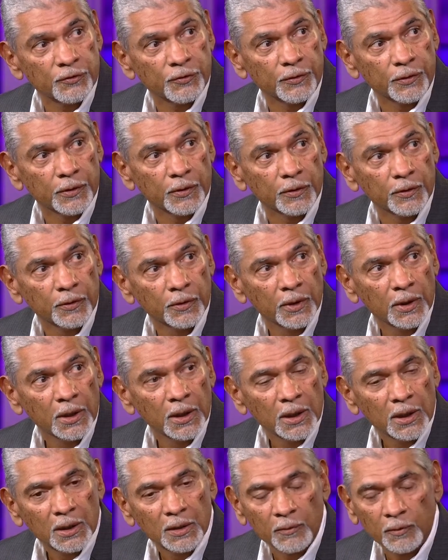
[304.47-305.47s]
true.
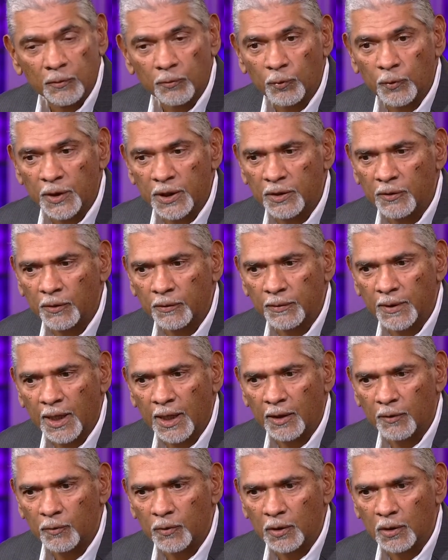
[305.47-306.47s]
We don't
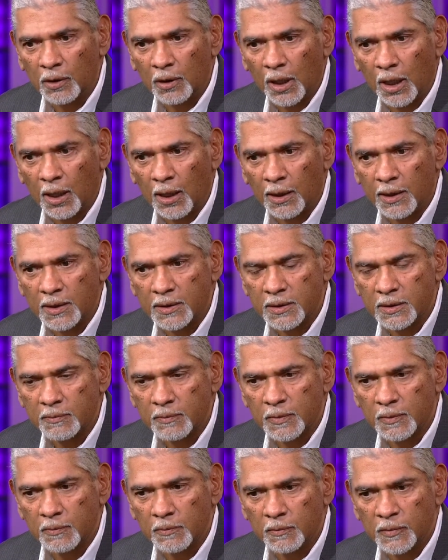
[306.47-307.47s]
not realize
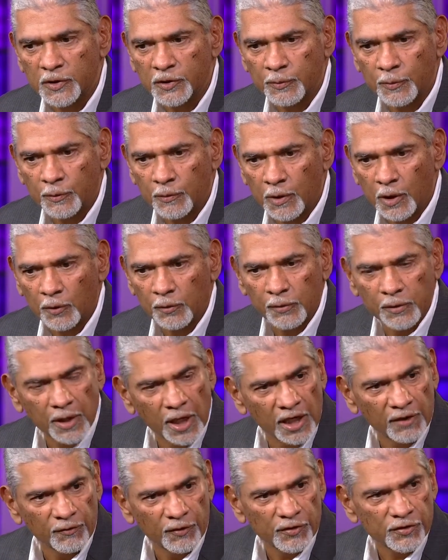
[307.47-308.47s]
Mr. Monroe
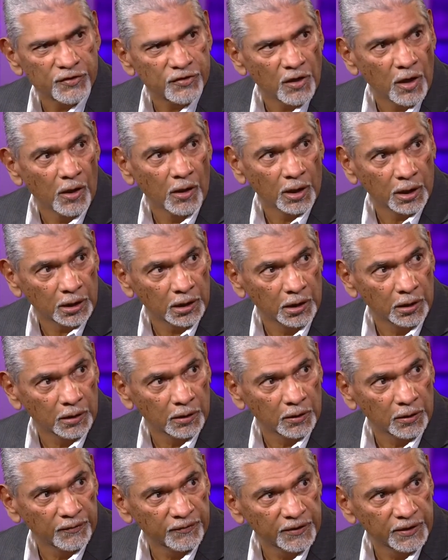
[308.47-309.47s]
never saw
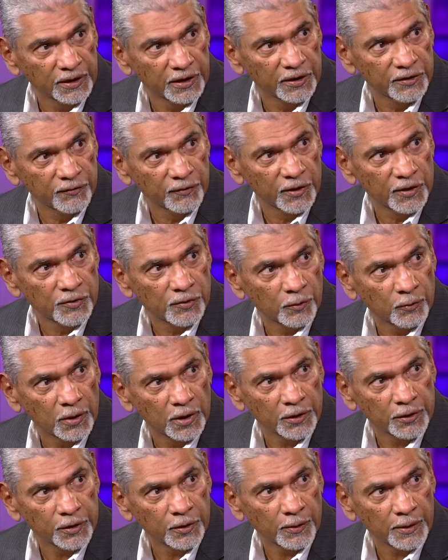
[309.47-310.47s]
color of an individual,
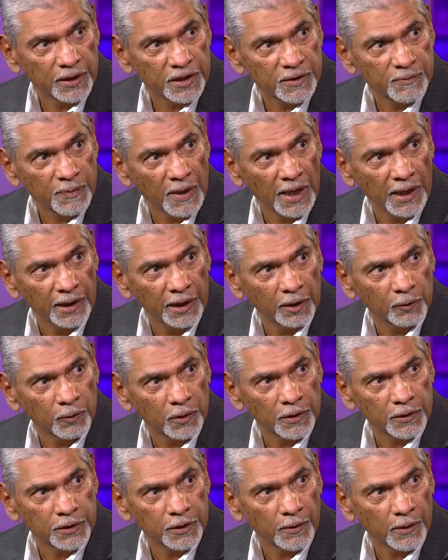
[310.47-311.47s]
whether you were Hispanic,
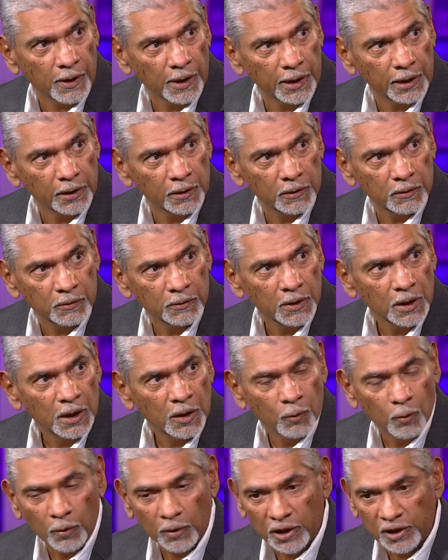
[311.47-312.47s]
whether you were Anglo,
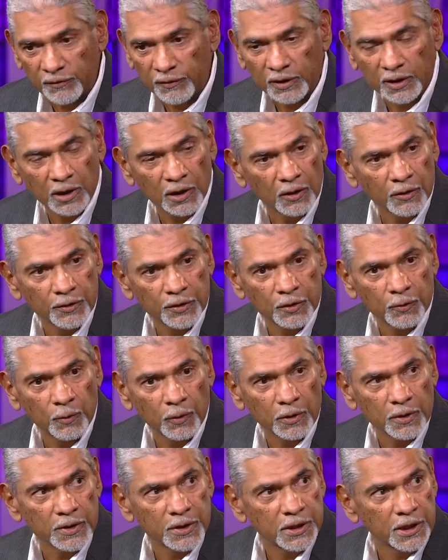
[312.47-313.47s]
whatever color you
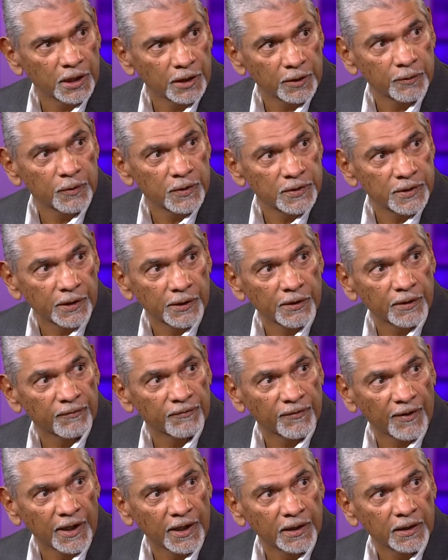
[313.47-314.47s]
were, Gerry was there to
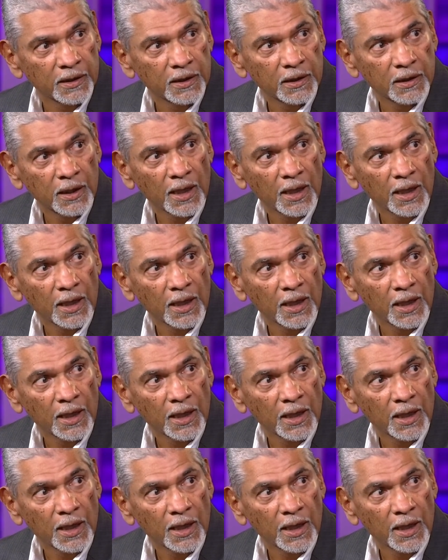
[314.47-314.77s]
fight